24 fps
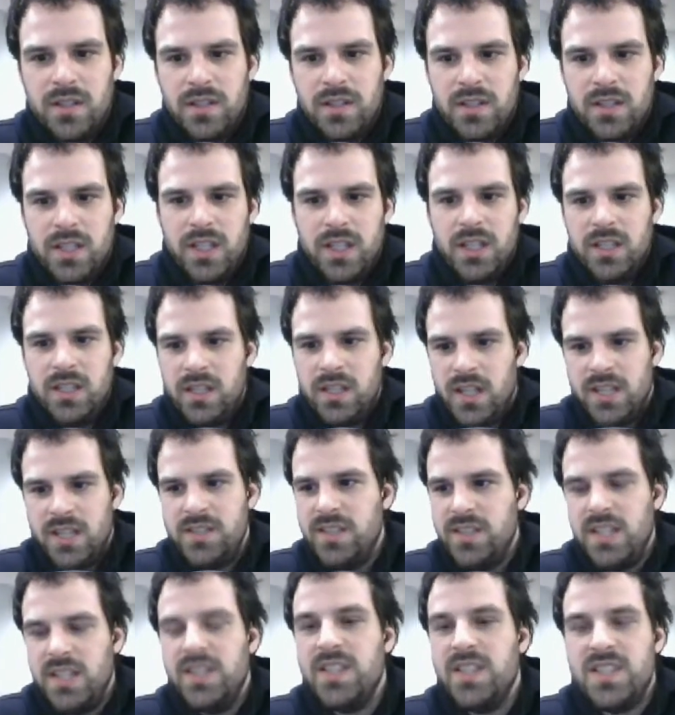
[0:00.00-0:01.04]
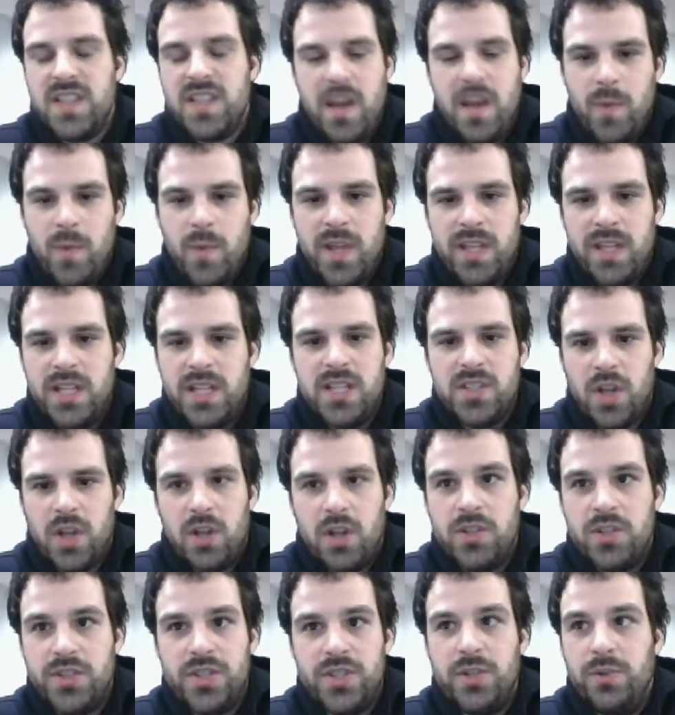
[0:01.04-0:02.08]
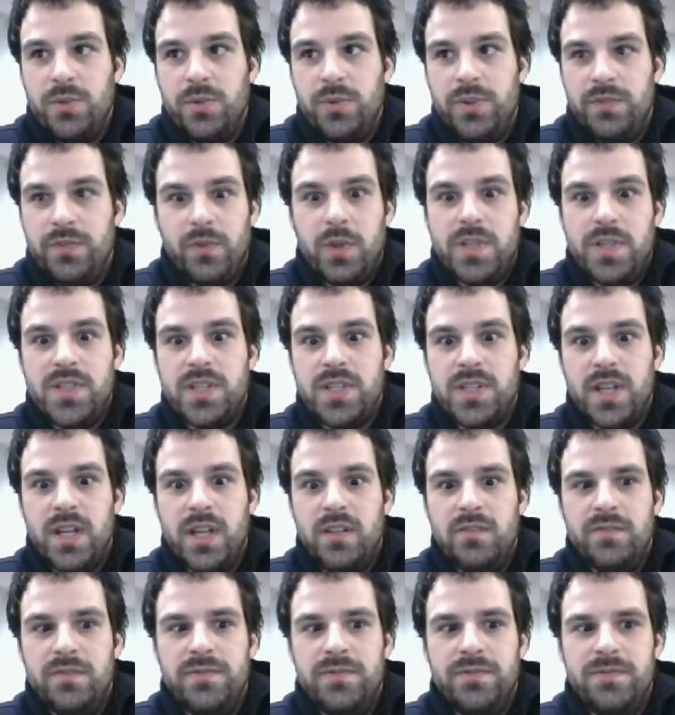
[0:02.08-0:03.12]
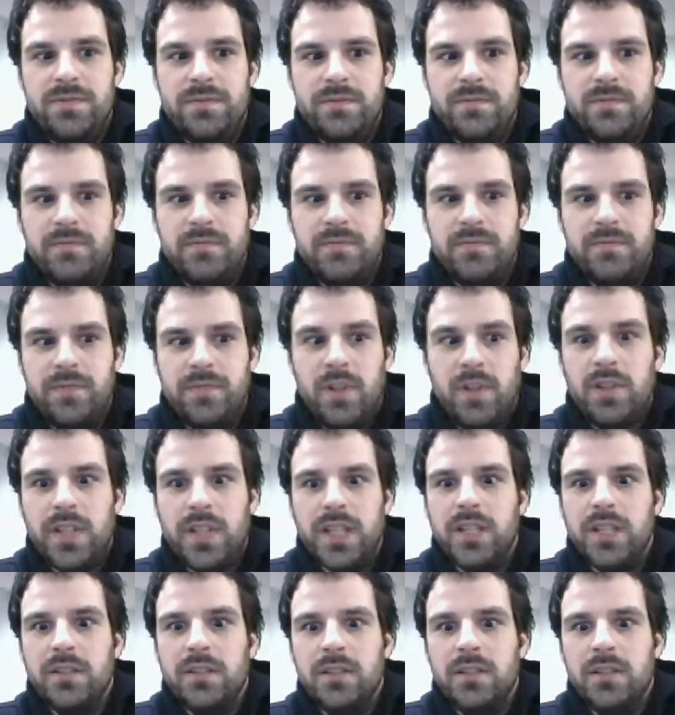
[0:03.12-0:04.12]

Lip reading: in the same way that he's also the voice of Vulcan.